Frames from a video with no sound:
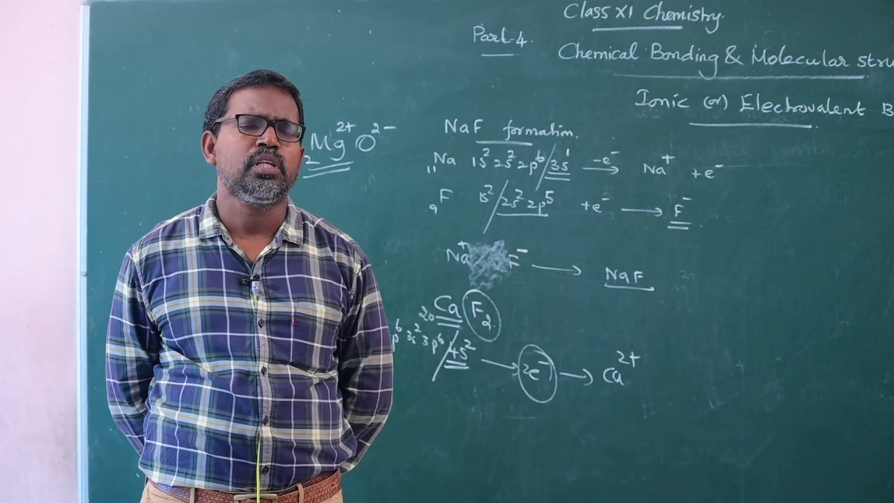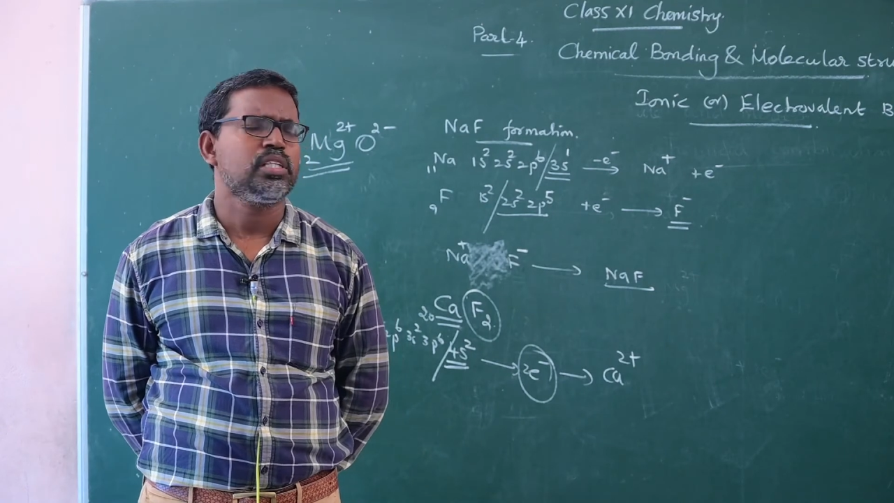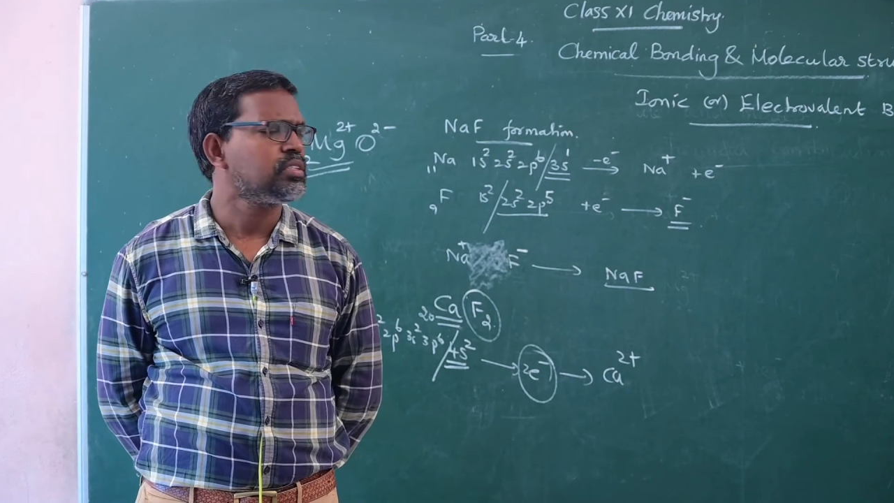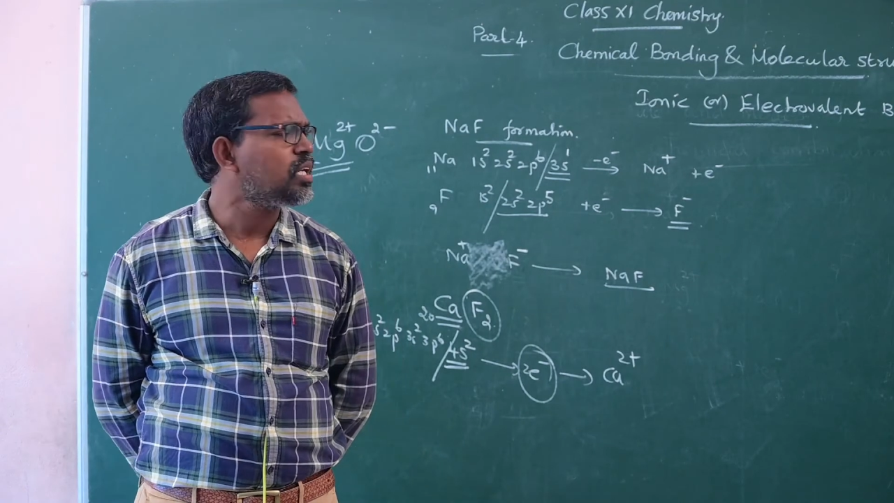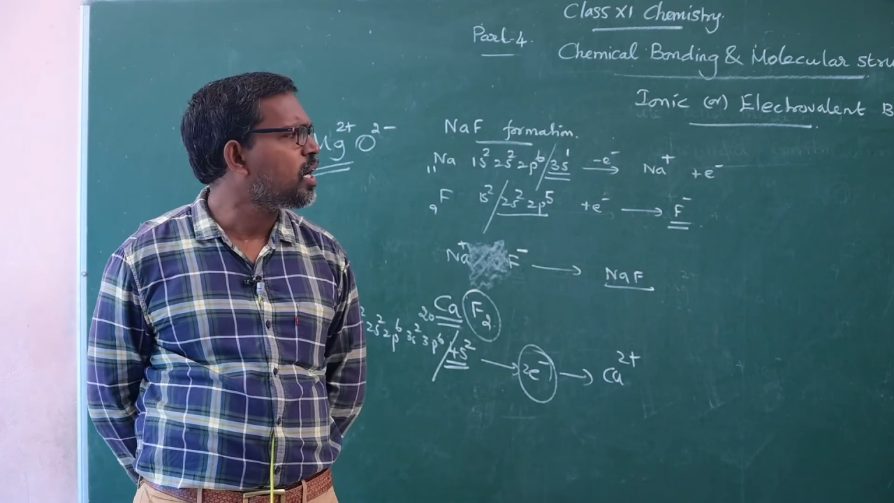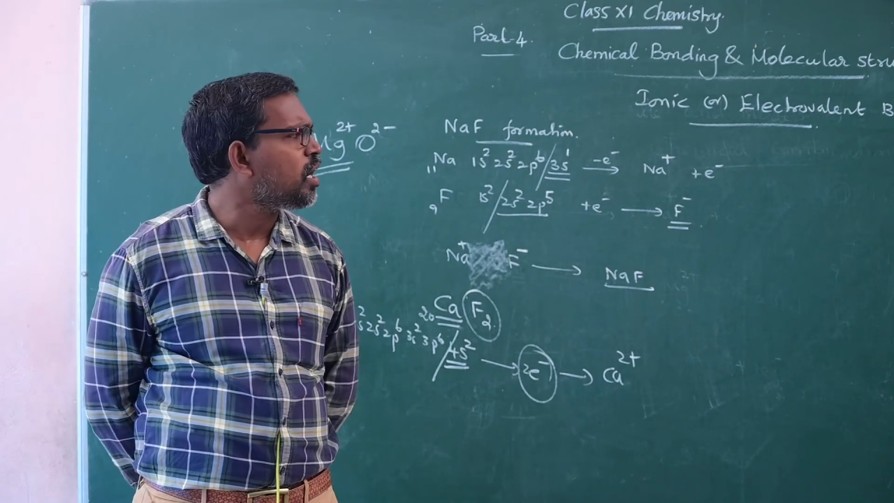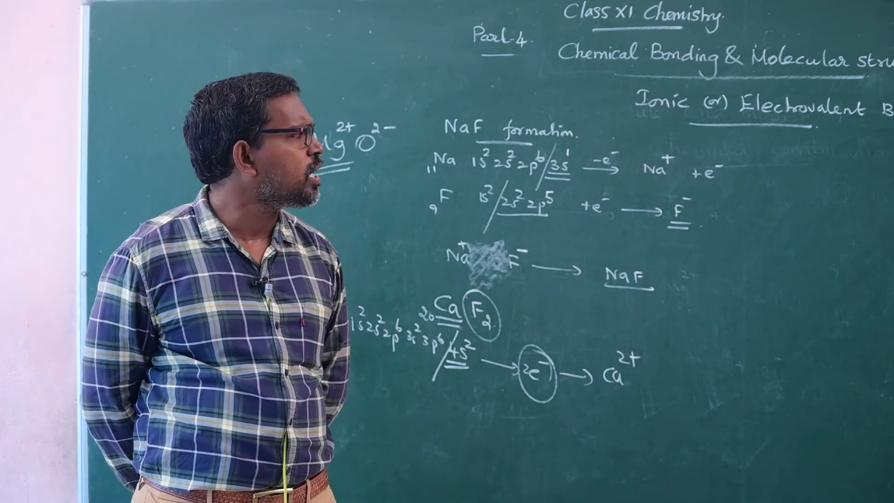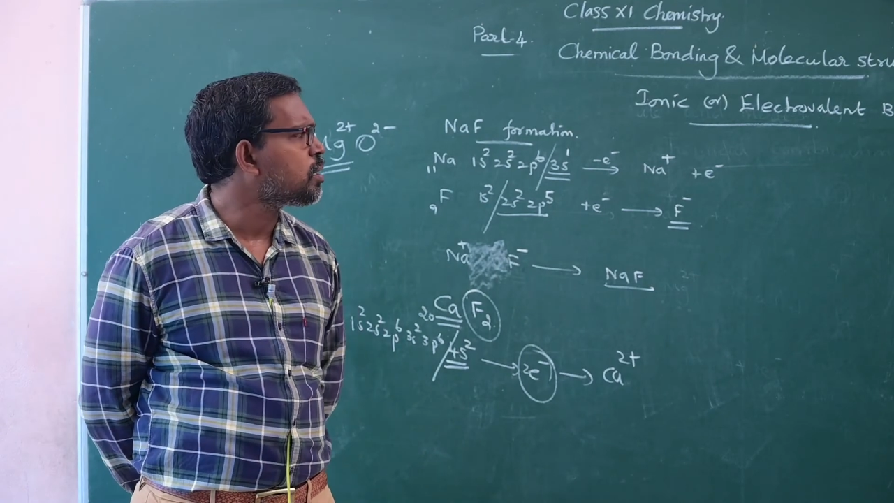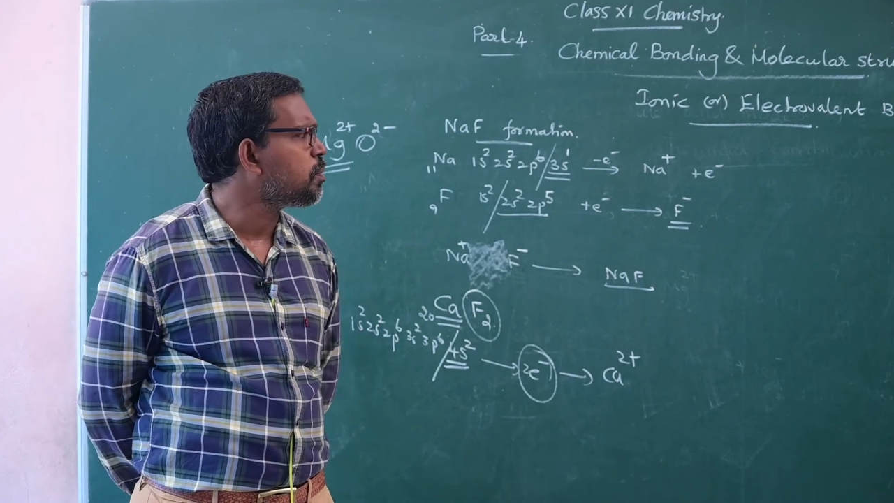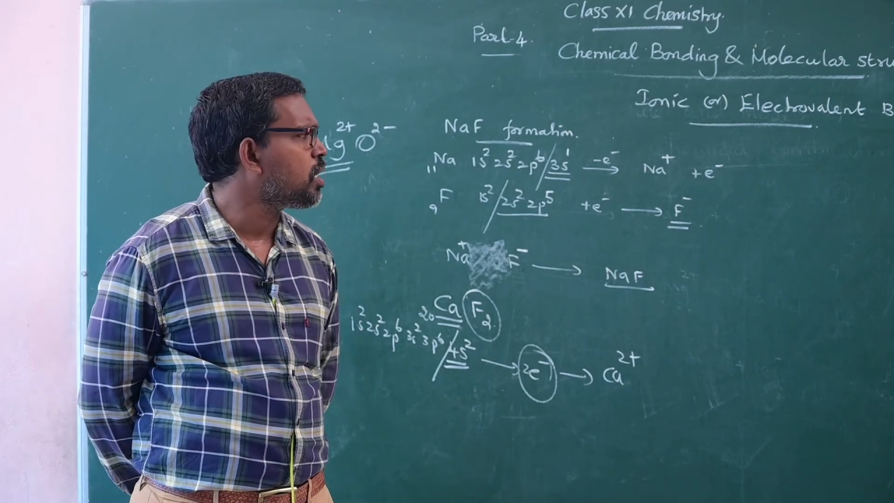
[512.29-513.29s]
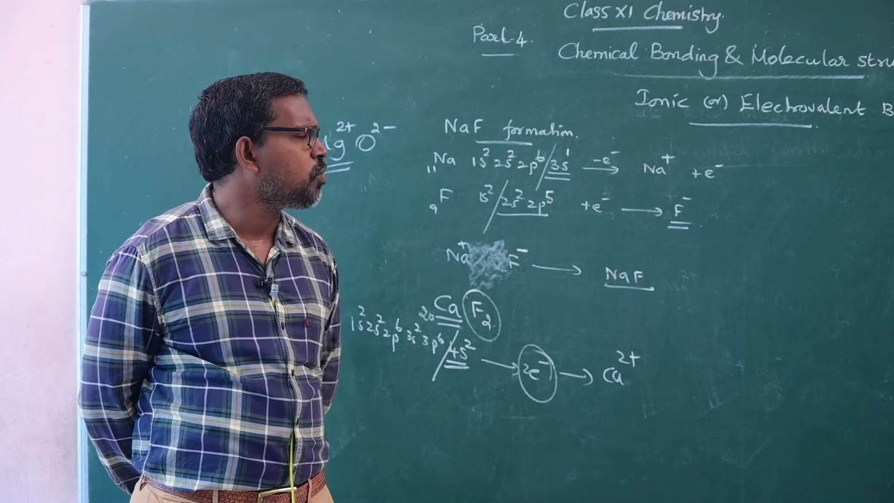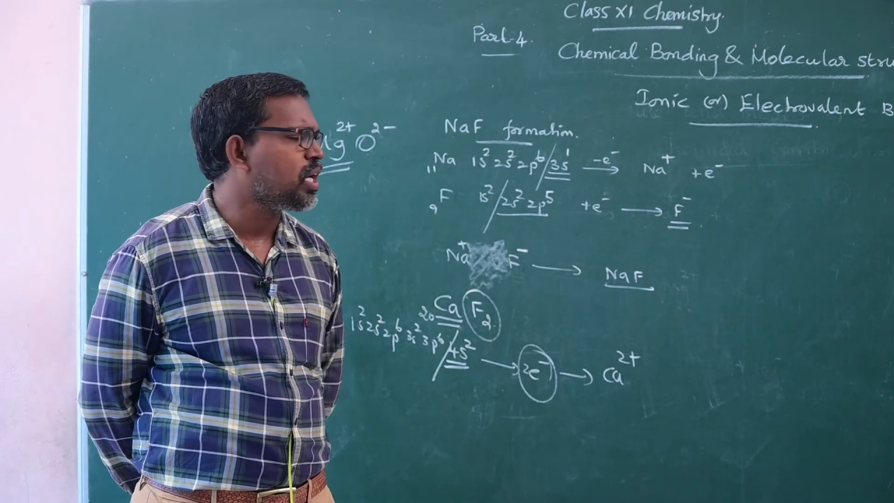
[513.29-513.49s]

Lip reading: this ionic bond,